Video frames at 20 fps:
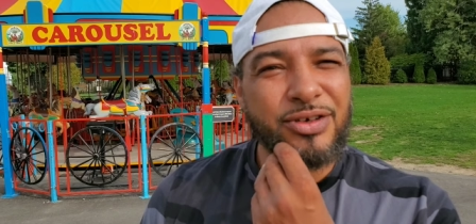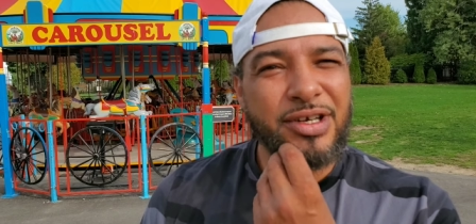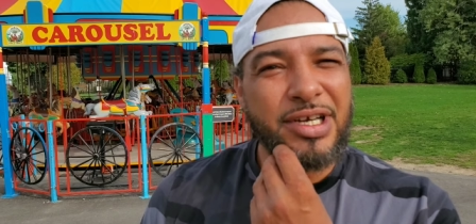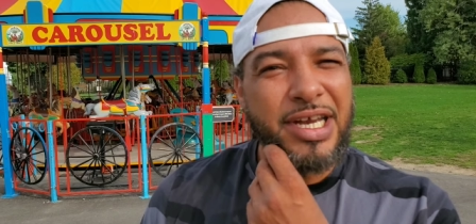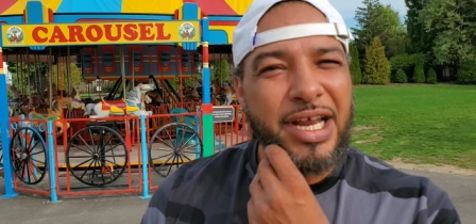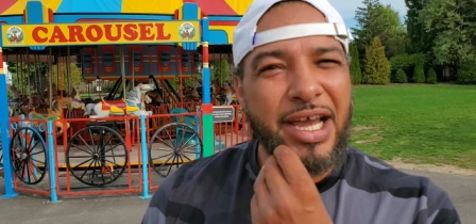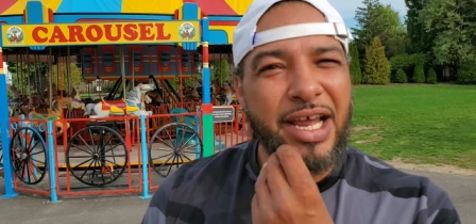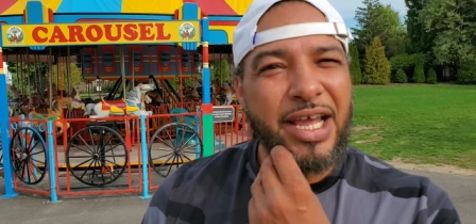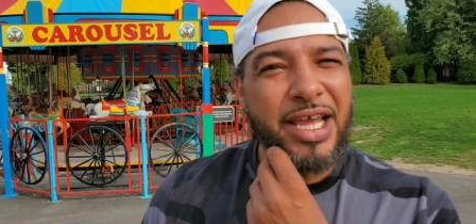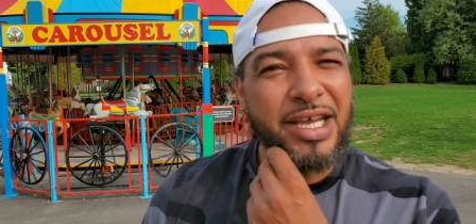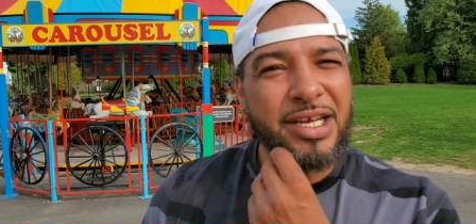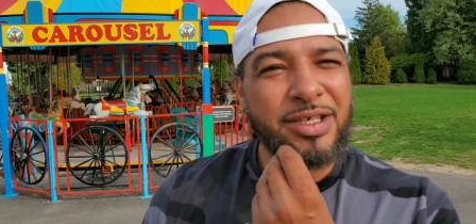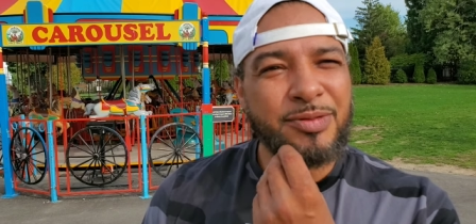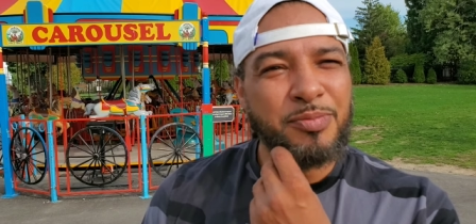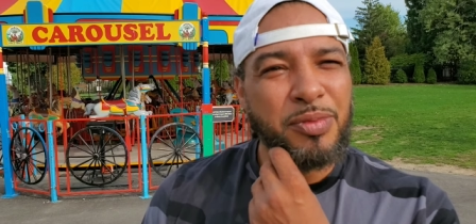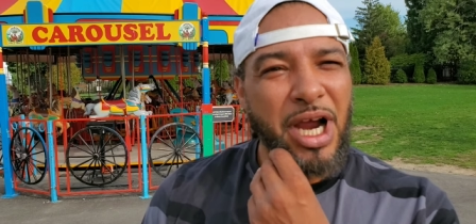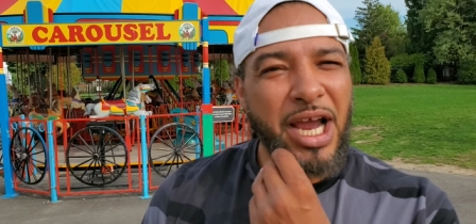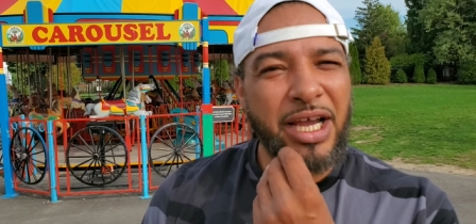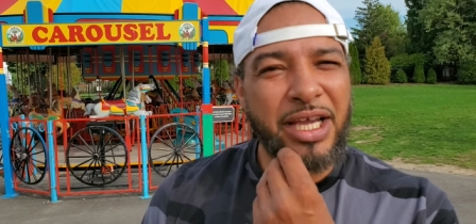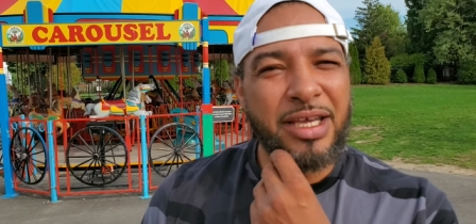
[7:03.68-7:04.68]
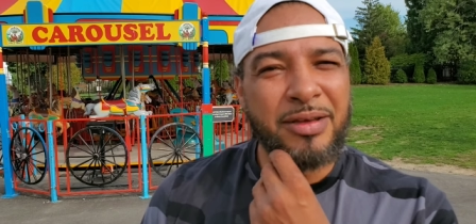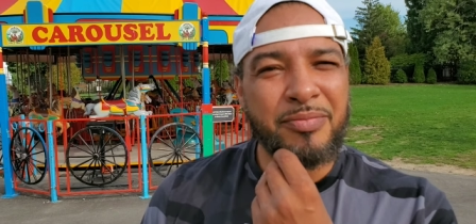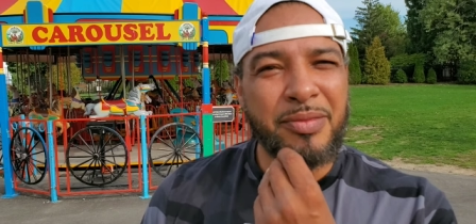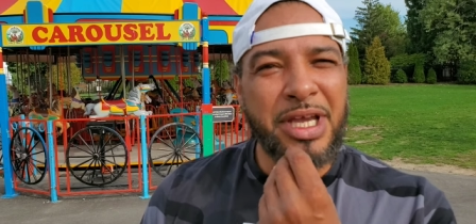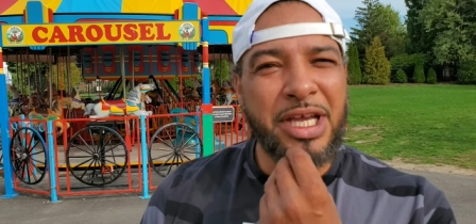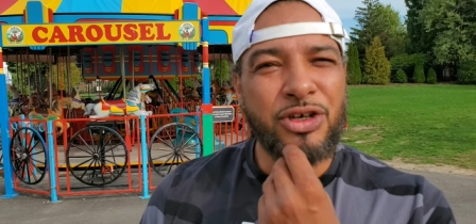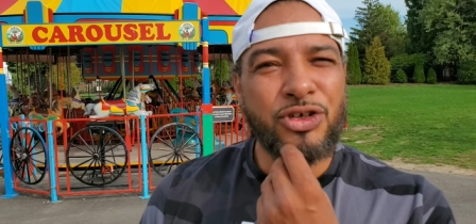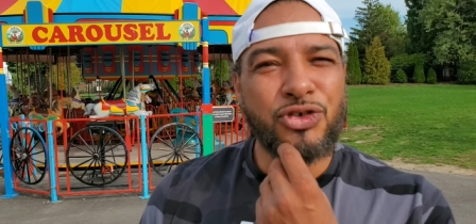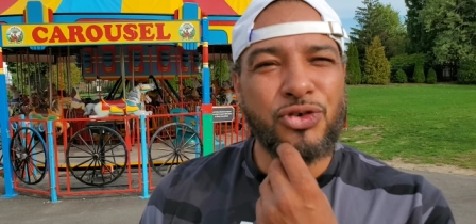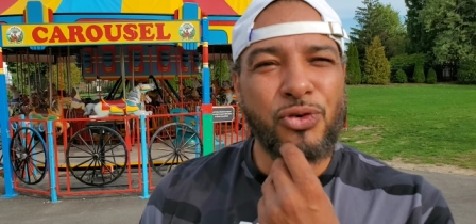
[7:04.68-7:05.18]
you're in that age bracket,
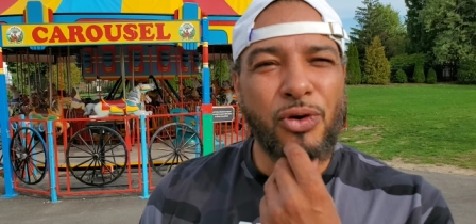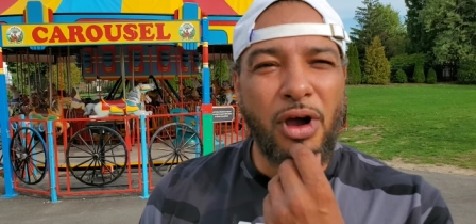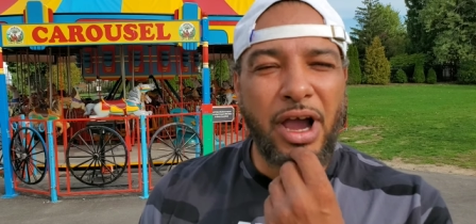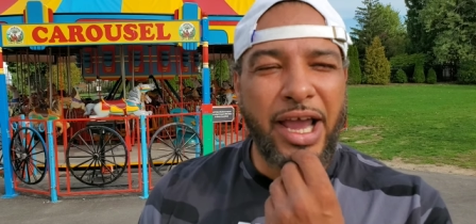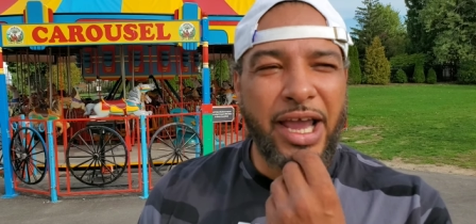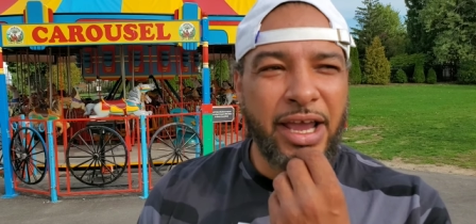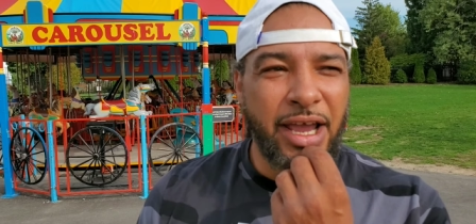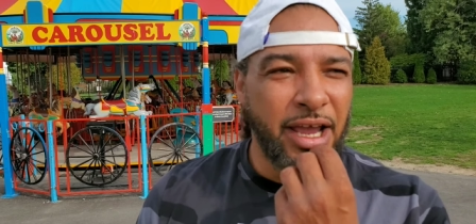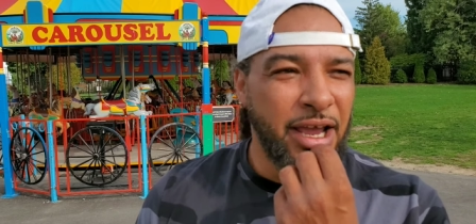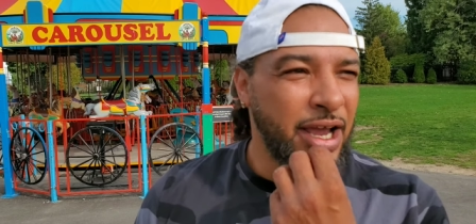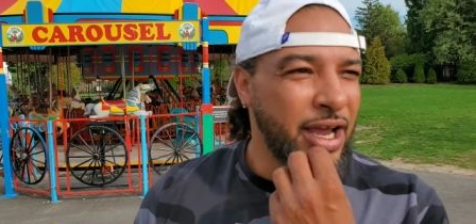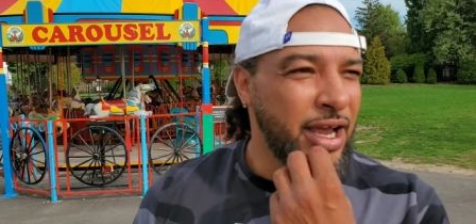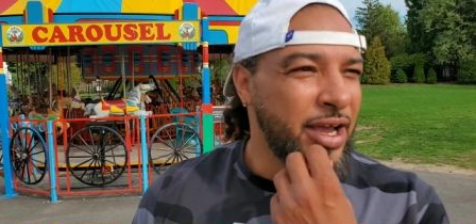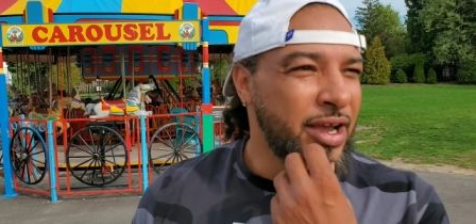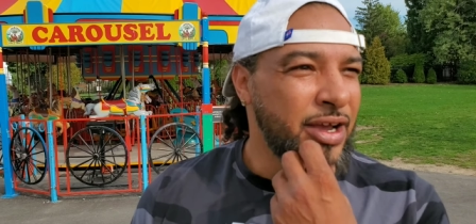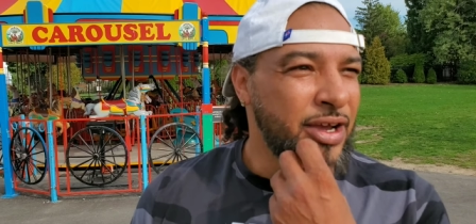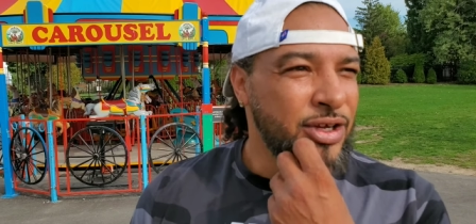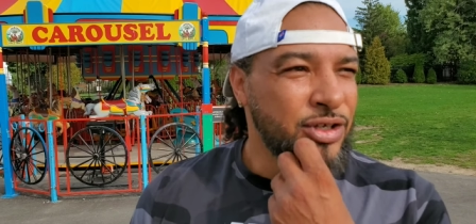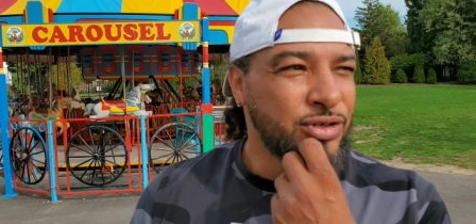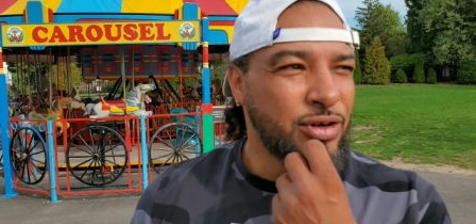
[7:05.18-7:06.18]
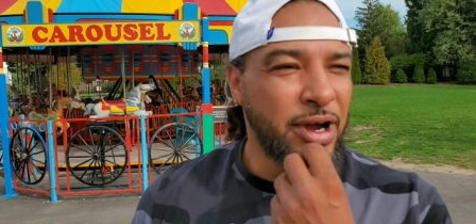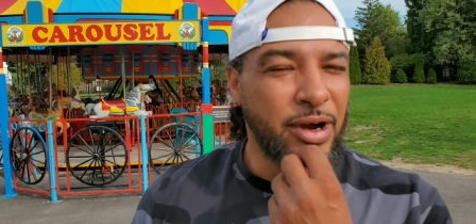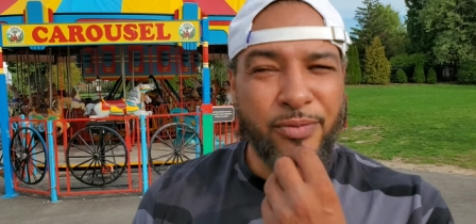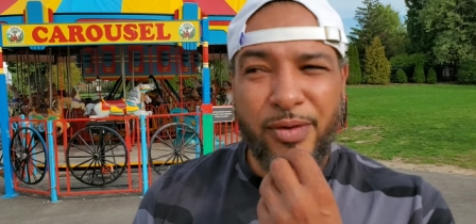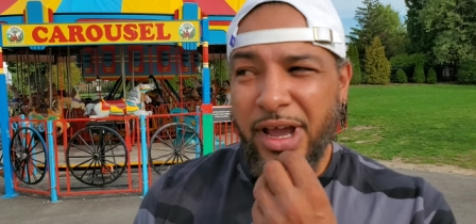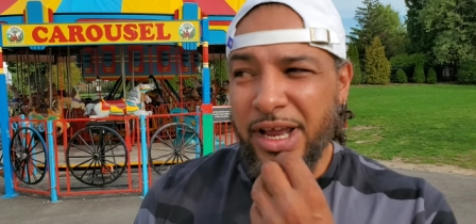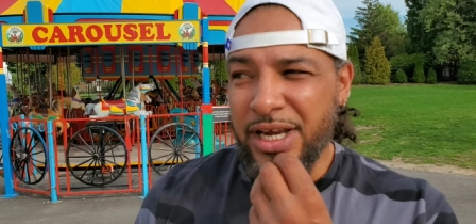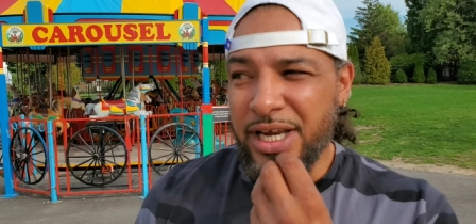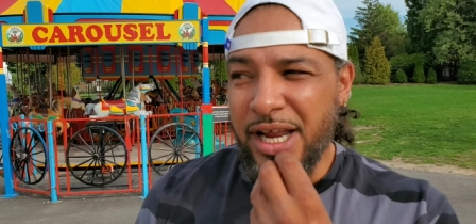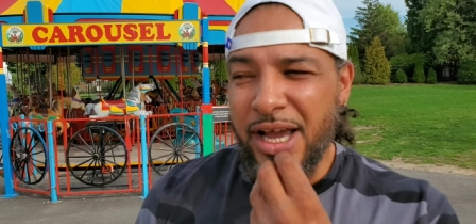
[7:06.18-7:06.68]
man. Try. Try
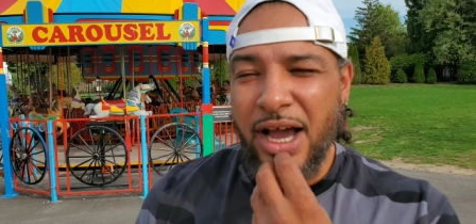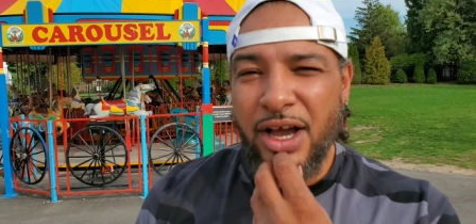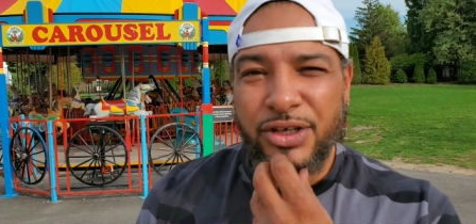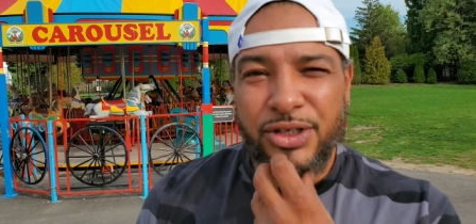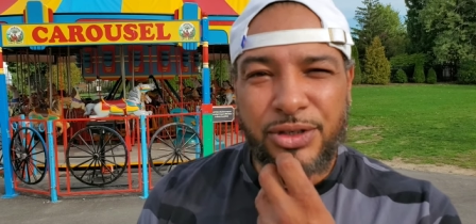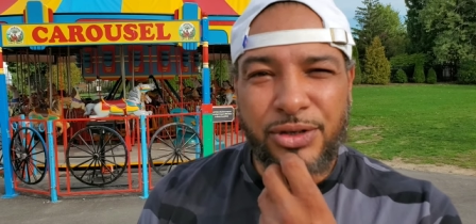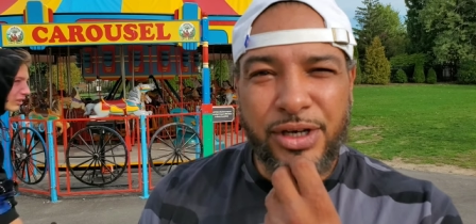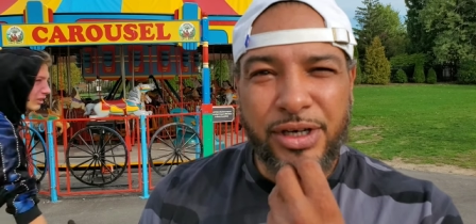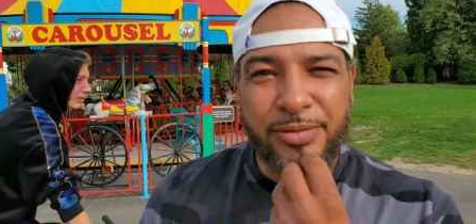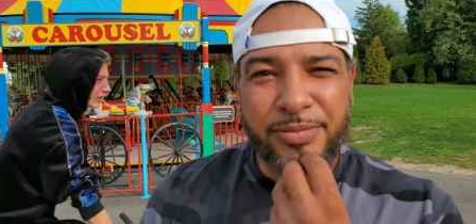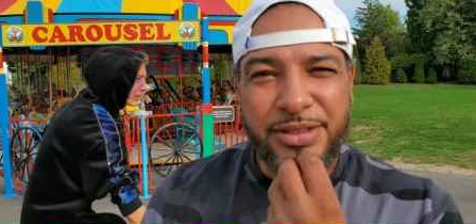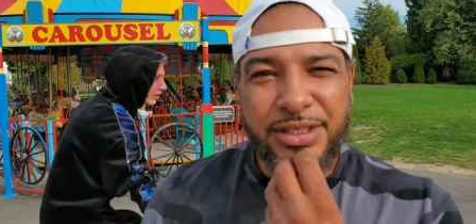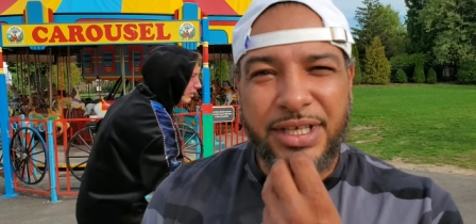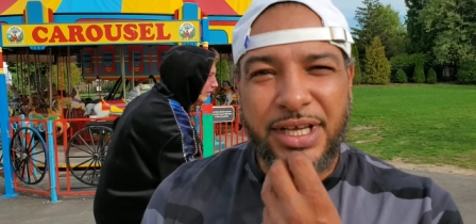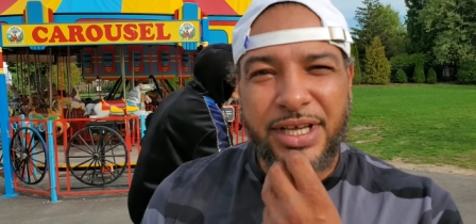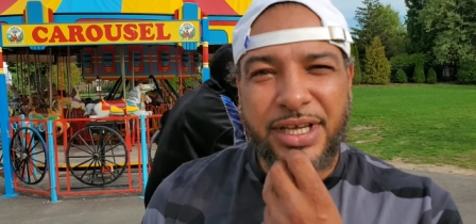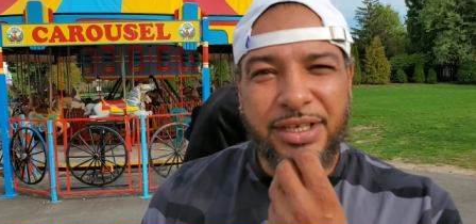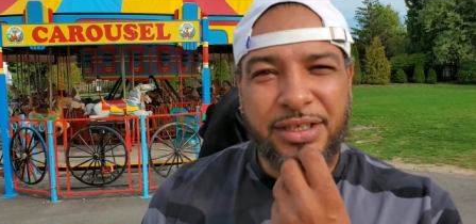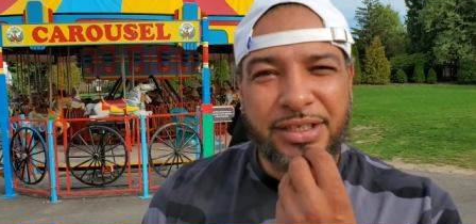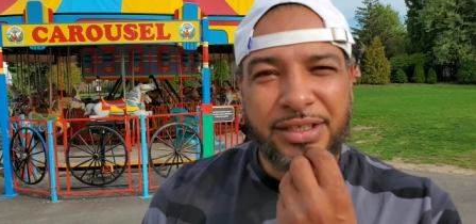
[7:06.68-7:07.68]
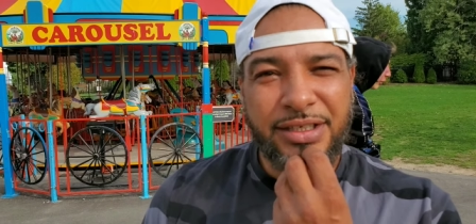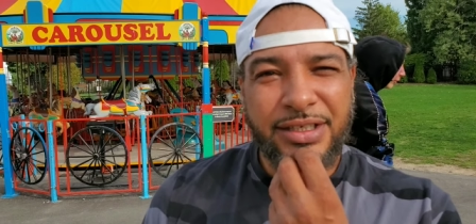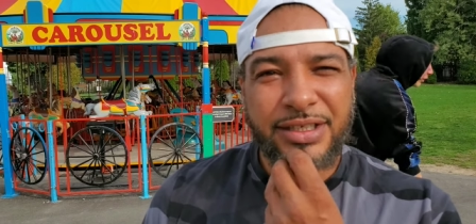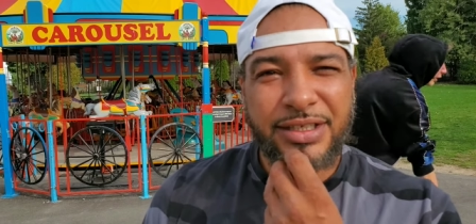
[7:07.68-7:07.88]
right now, you know what I'm saying?